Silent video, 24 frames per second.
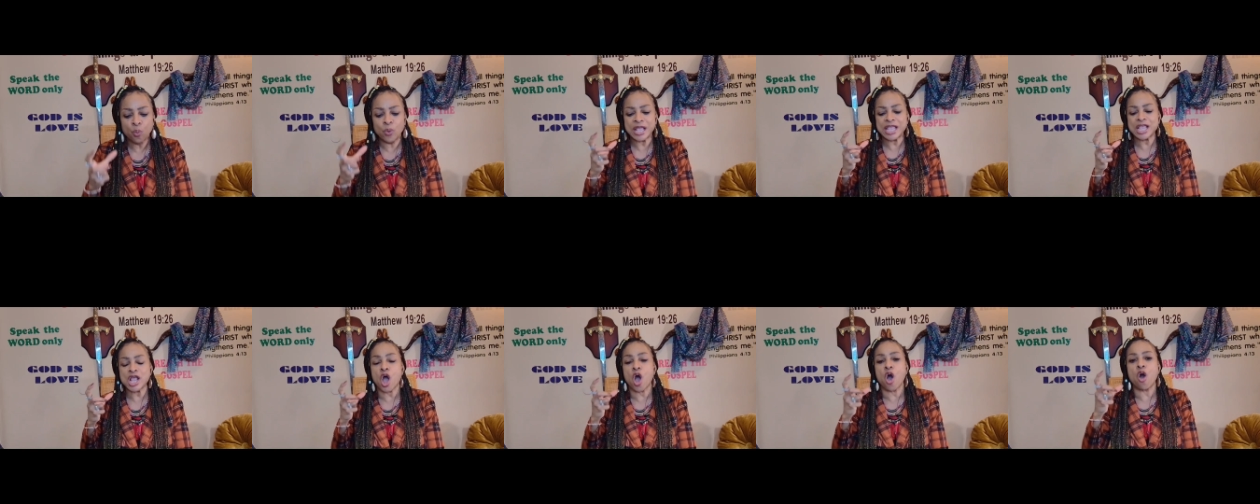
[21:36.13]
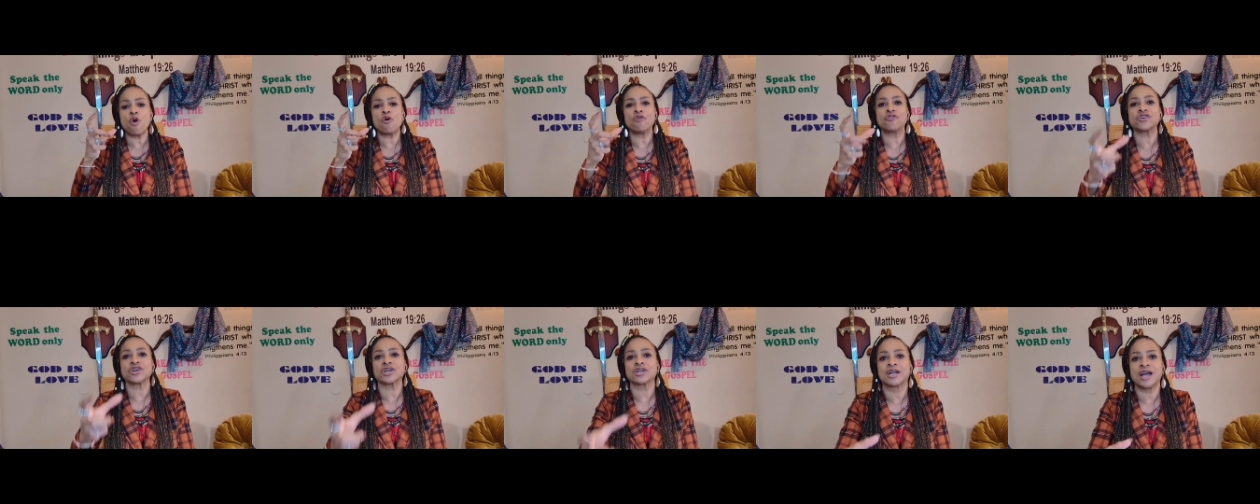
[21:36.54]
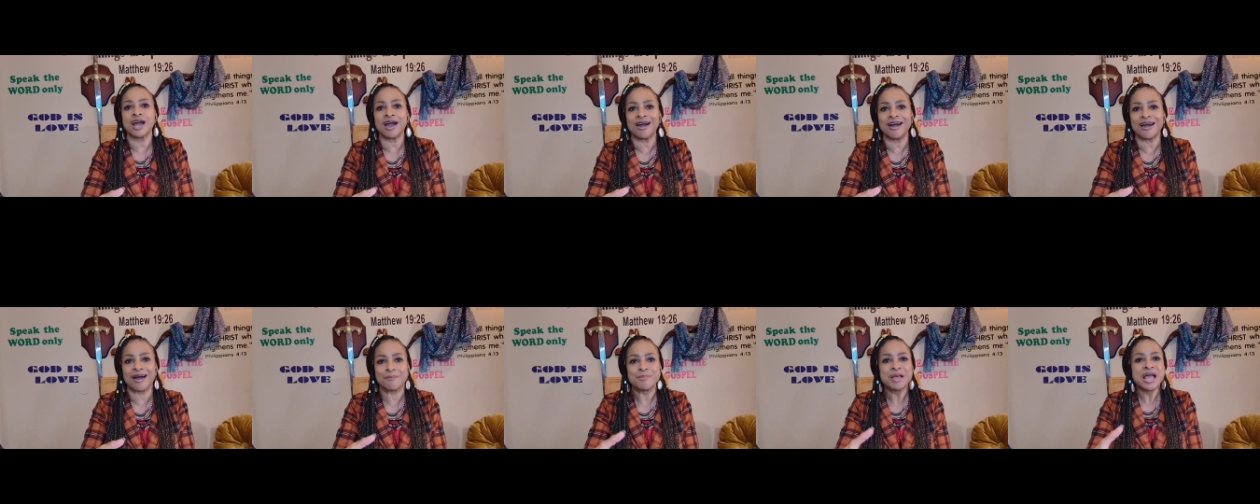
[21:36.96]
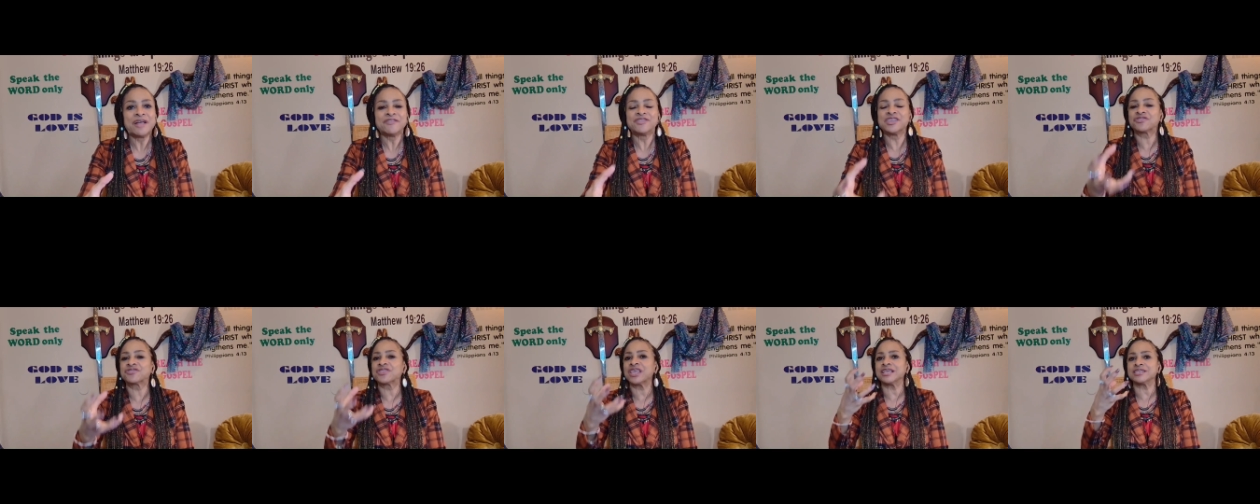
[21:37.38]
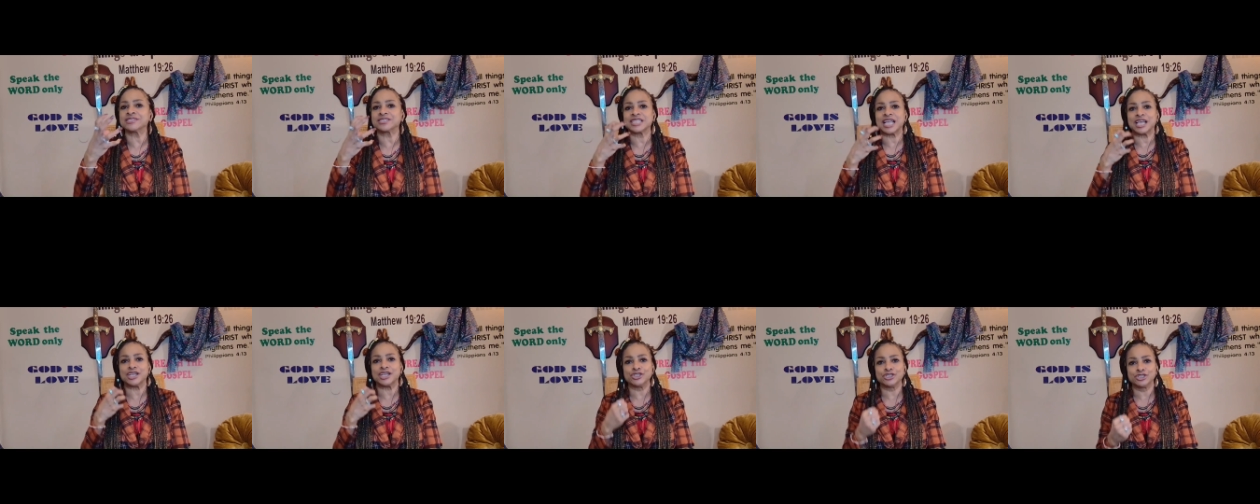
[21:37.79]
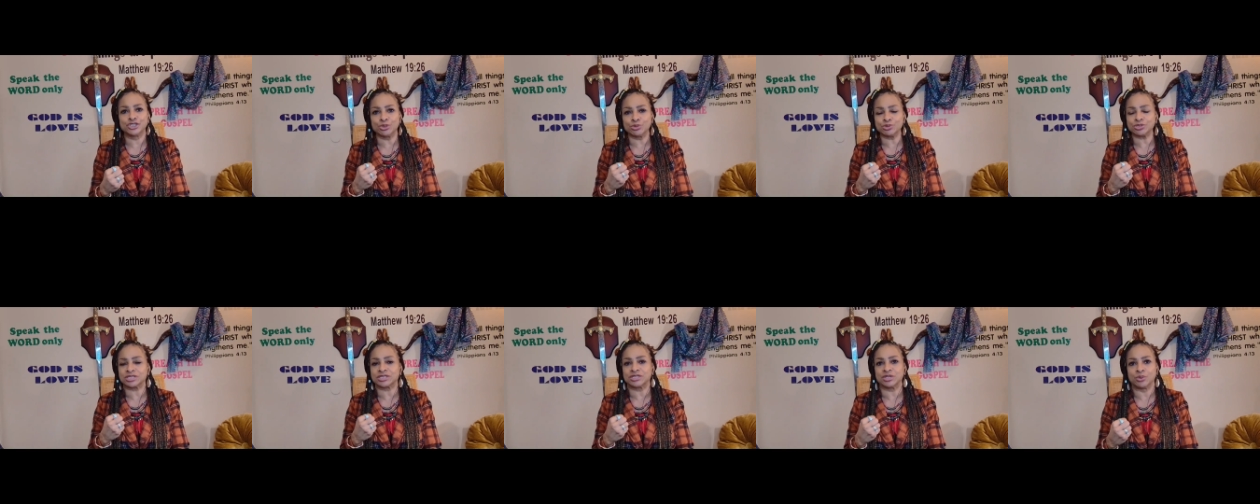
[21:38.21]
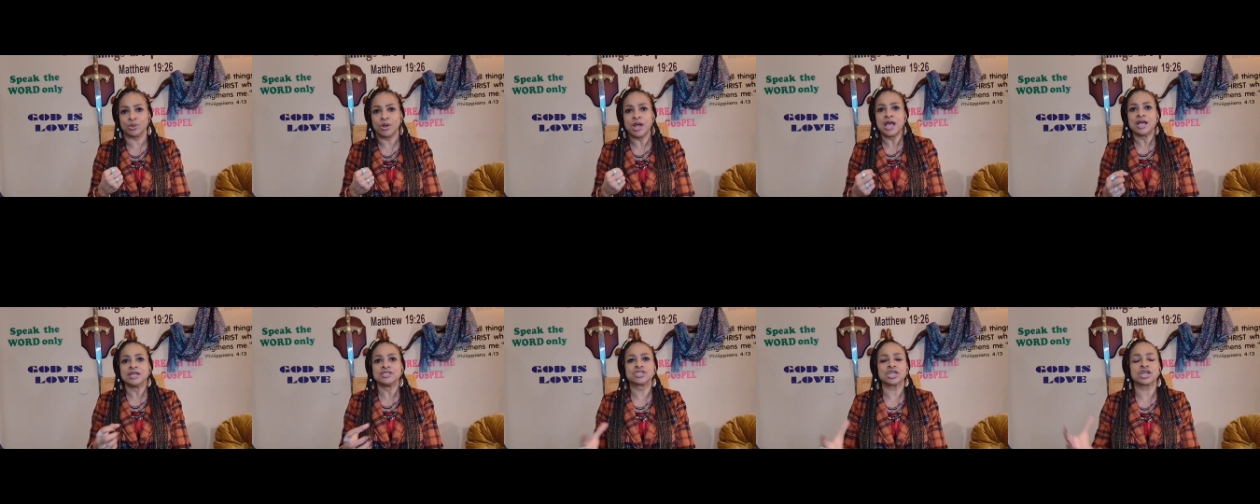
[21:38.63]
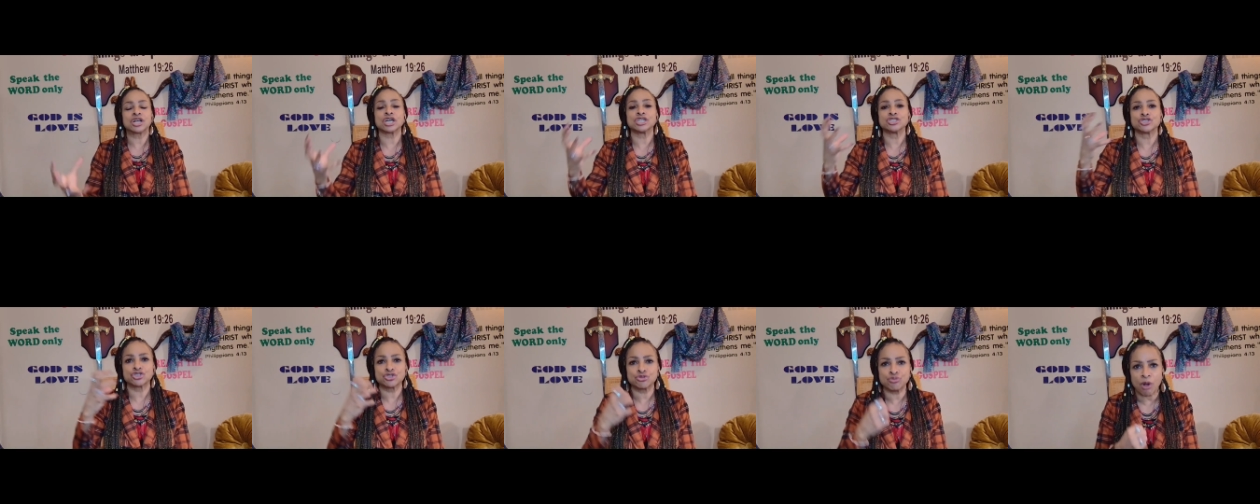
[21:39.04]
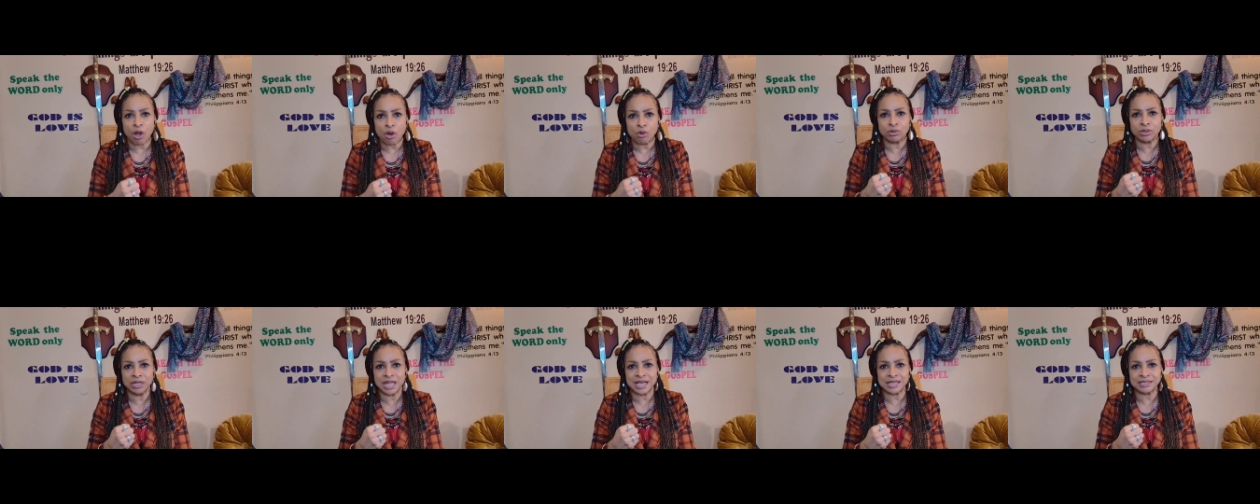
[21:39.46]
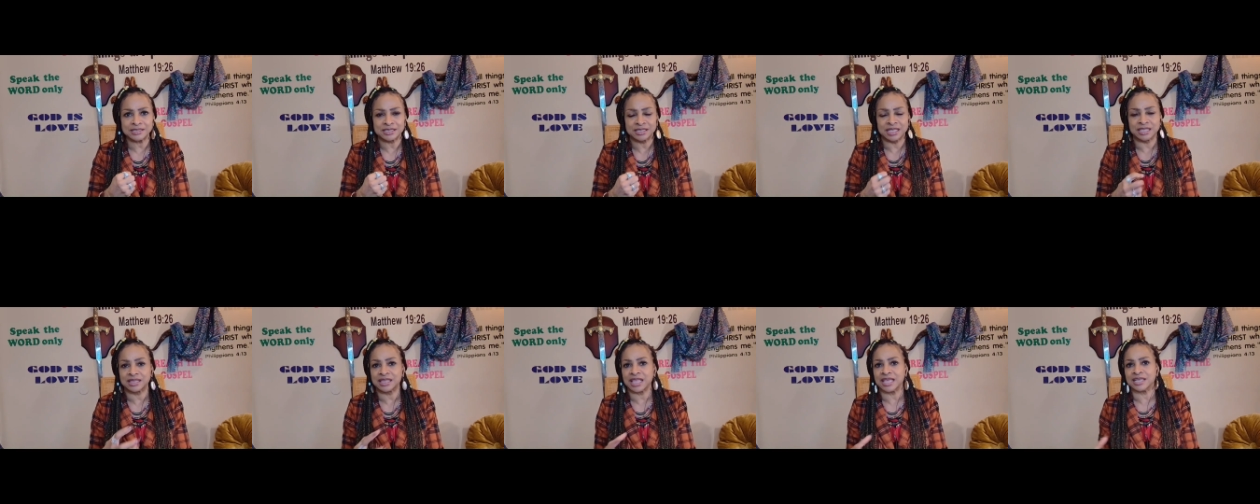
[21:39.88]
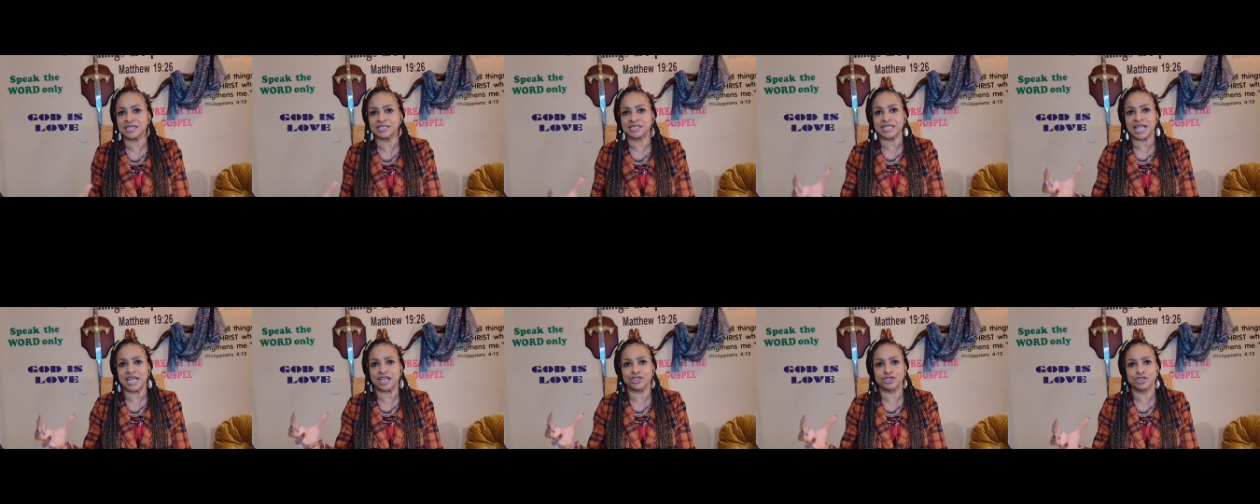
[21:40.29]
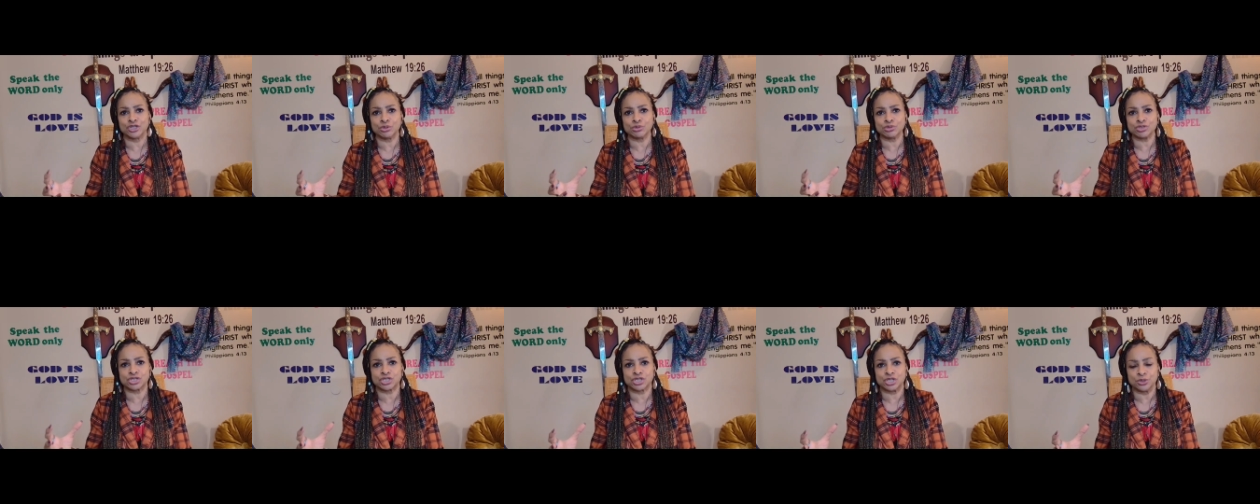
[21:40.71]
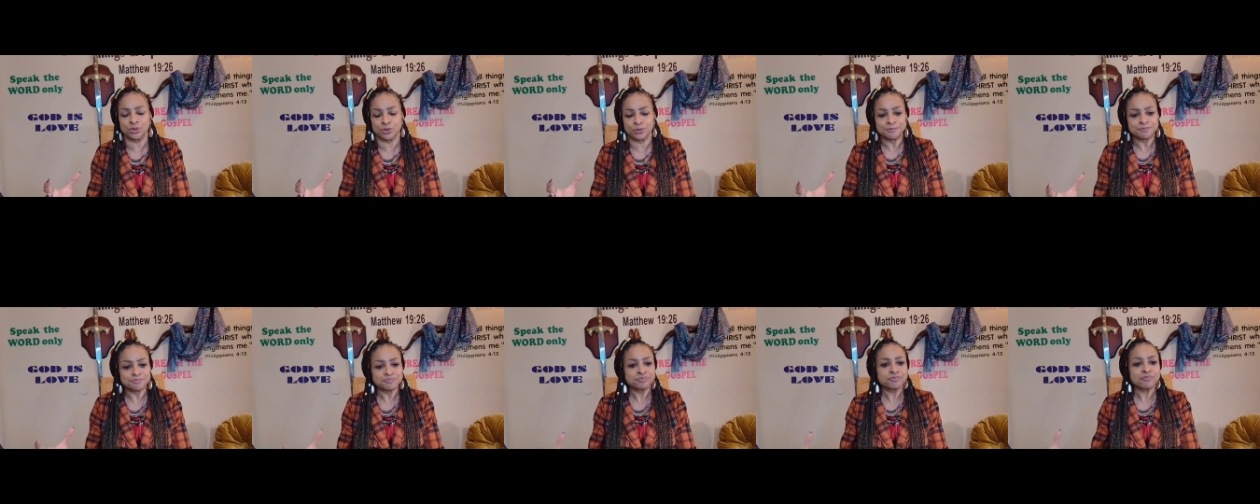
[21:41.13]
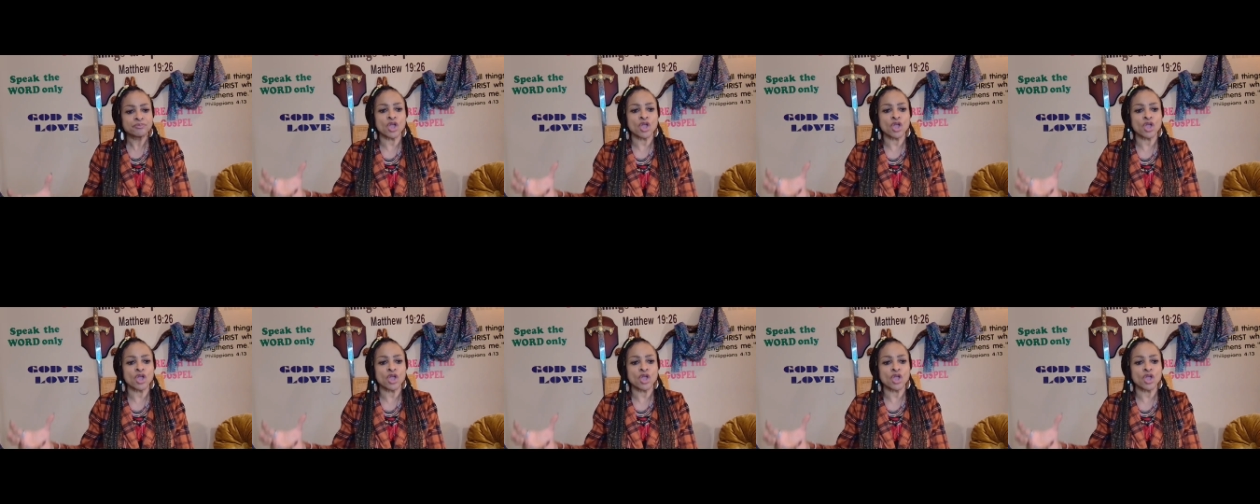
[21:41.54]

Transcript: we overcome the things that used to control us, the things that used to